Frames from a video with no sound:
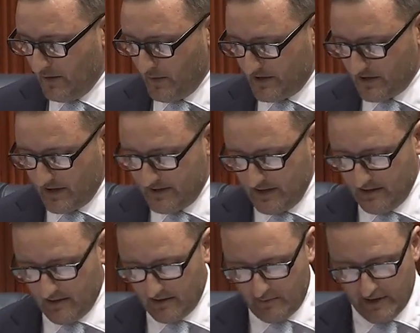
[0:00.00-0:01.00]
which I
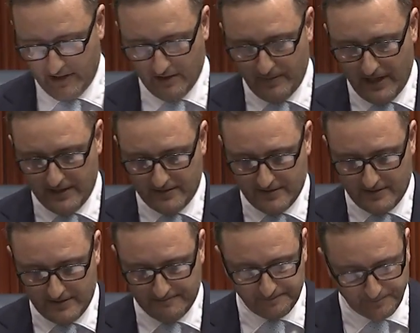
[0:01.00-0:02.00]
did on a regular
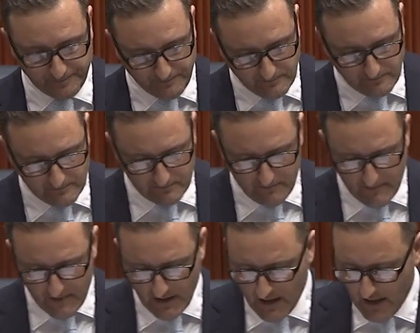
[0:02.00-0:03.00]
basis.
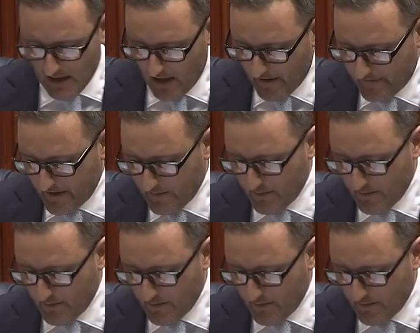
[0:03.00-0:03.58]
I've